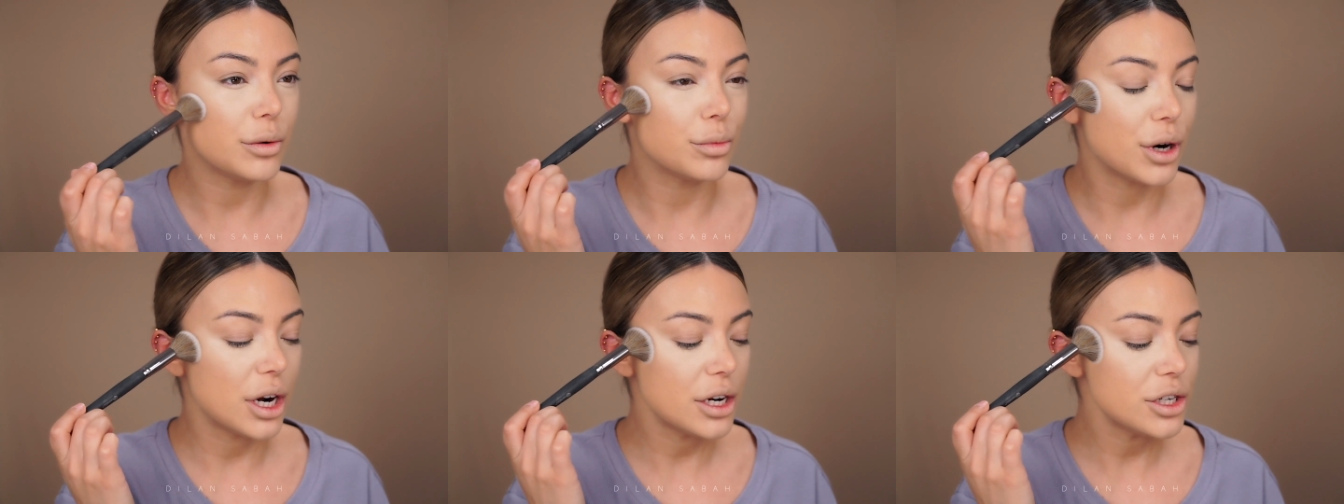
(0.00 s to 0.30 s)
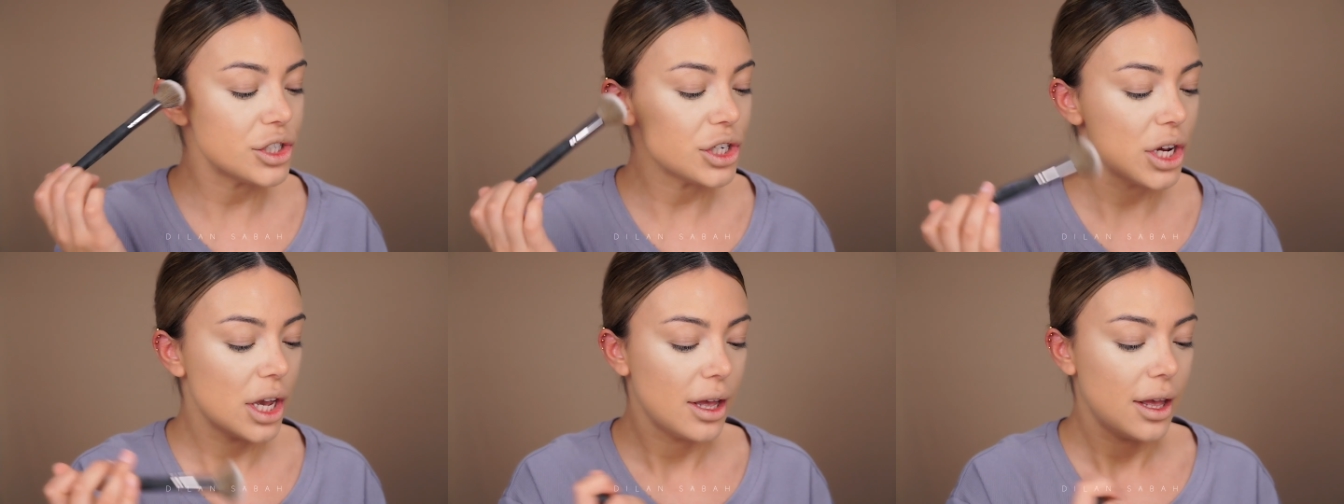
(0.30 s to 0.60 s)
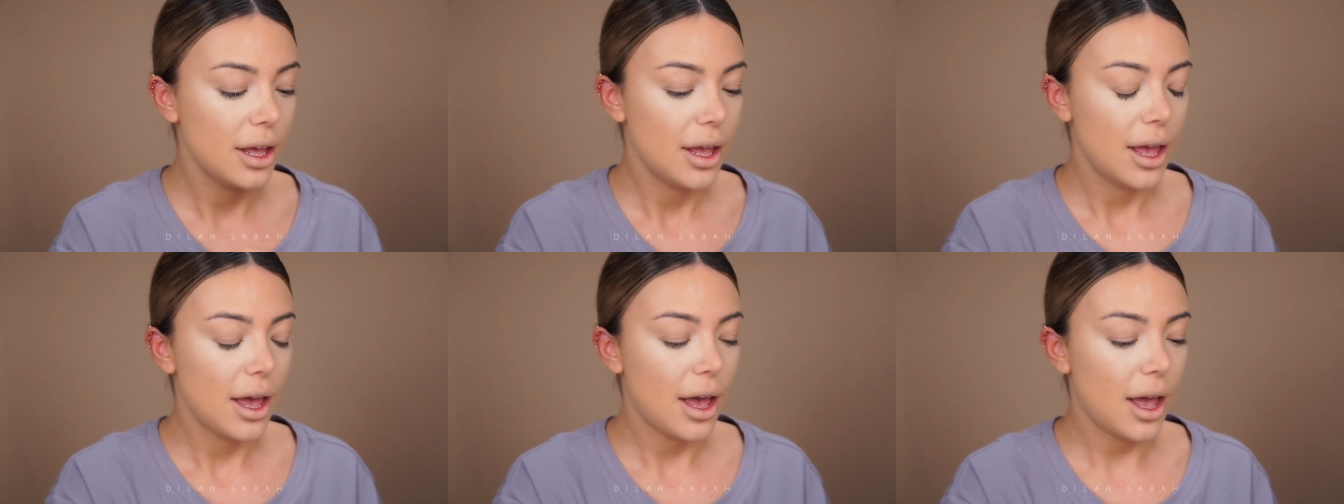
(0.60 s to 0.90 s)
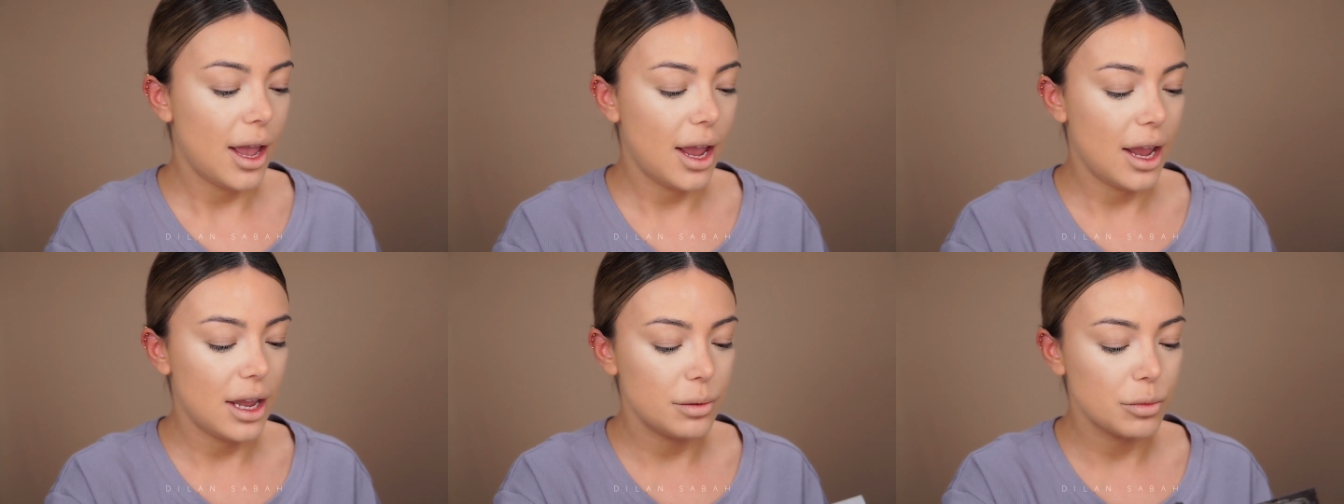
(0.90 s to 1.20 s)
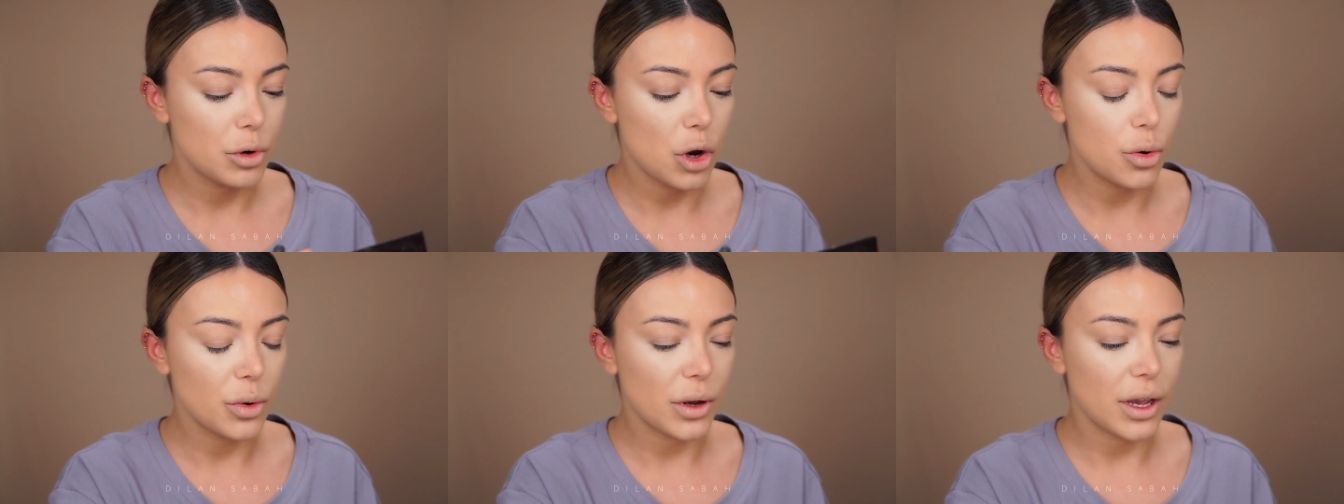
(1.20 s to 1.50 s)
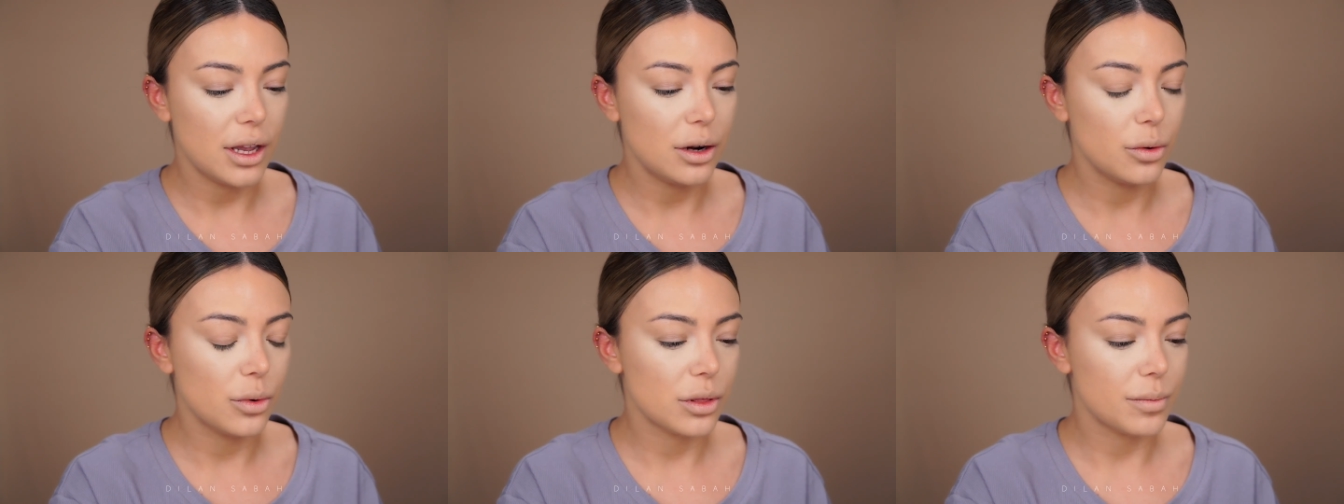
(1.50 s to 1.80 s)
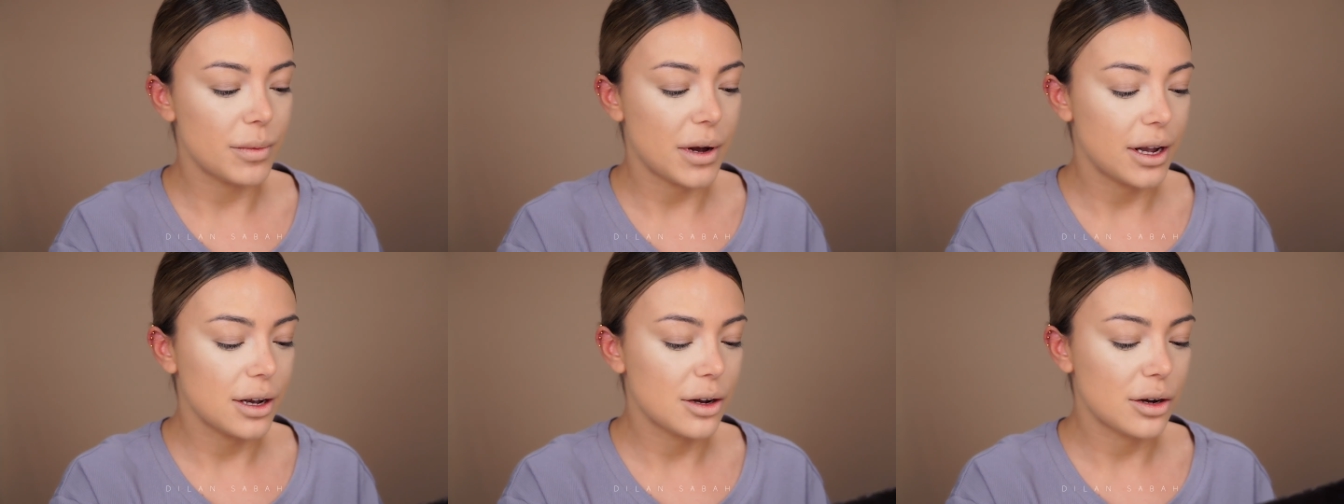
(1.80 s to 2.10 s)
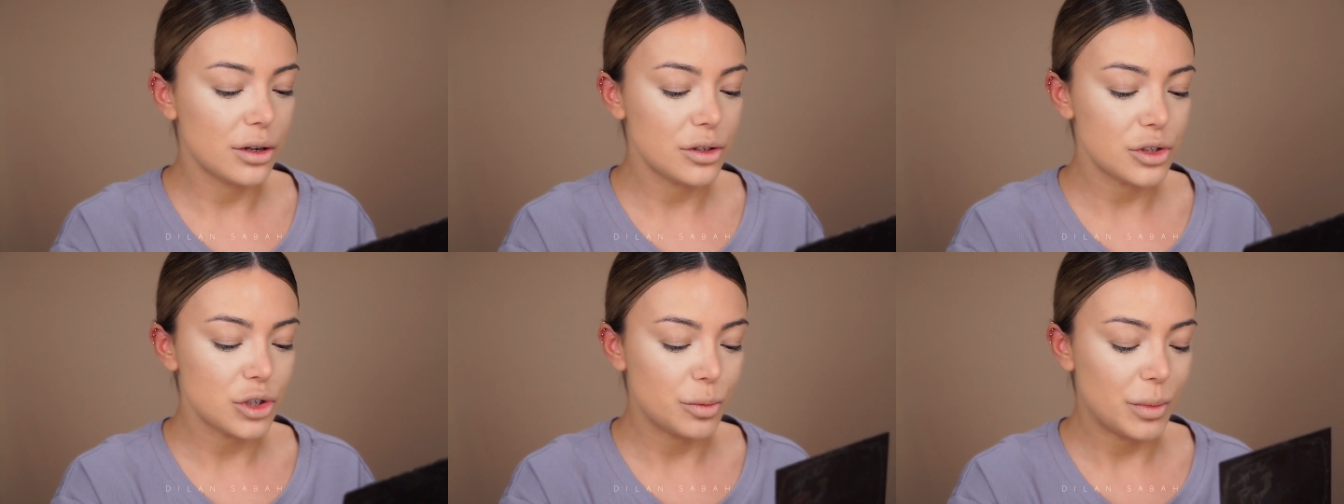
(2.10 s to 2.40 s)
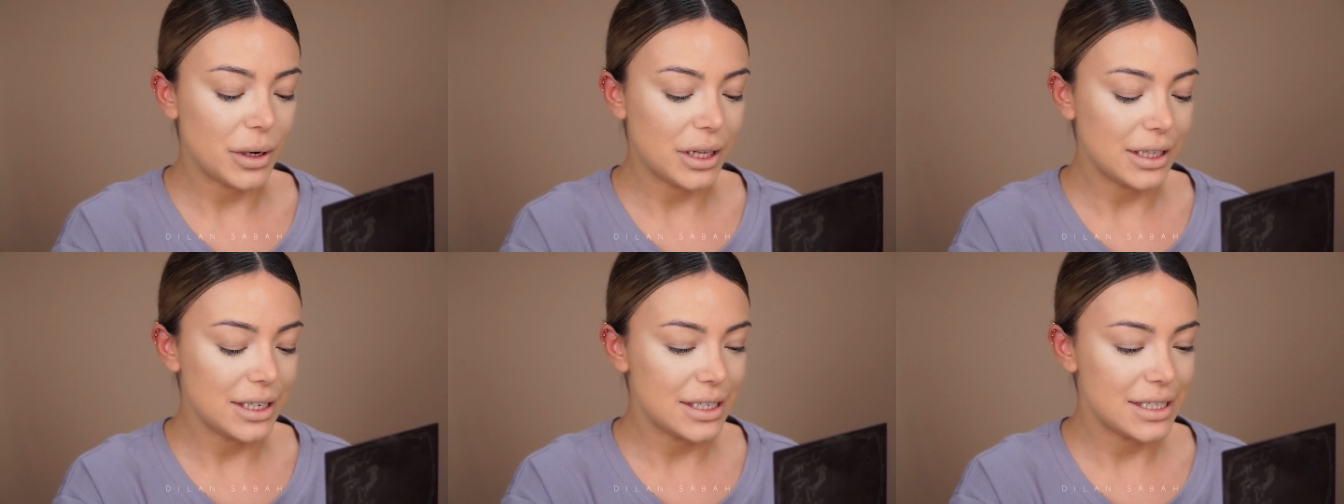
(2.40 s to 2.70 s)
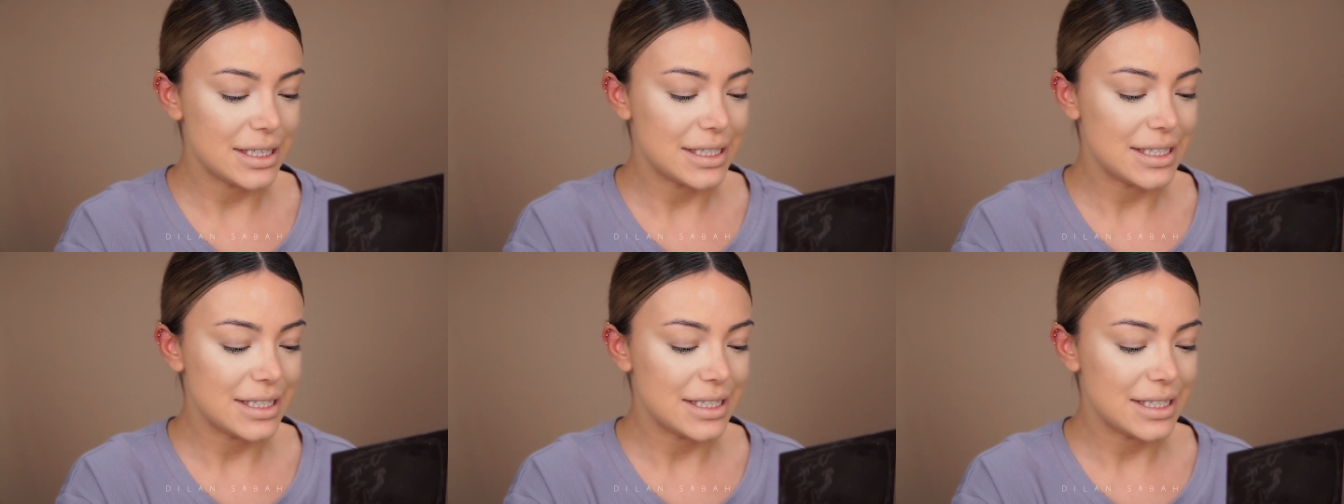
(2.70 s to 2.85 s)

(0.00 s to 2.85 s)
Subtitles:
brush. And I'm going in with my contour palette.